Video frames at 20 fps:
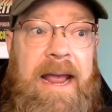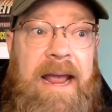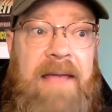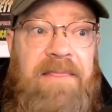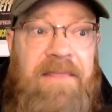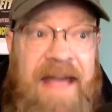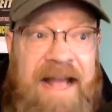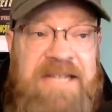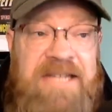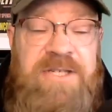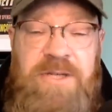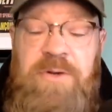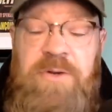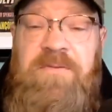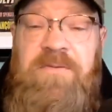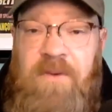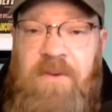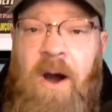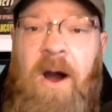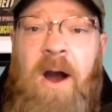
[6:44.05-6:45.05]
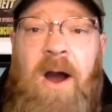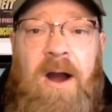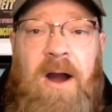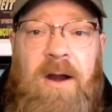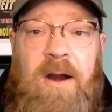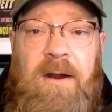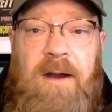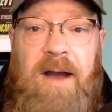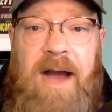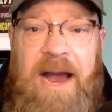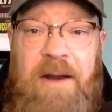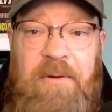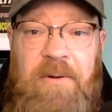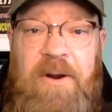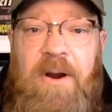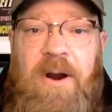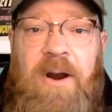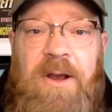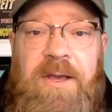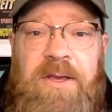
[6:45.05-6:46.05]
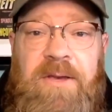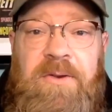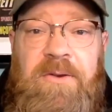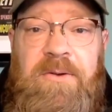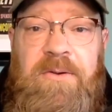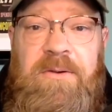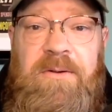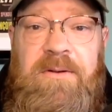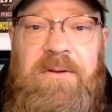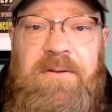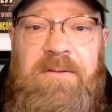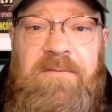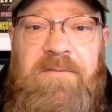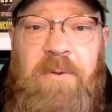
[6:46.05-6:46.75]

And that's too far, I would argue,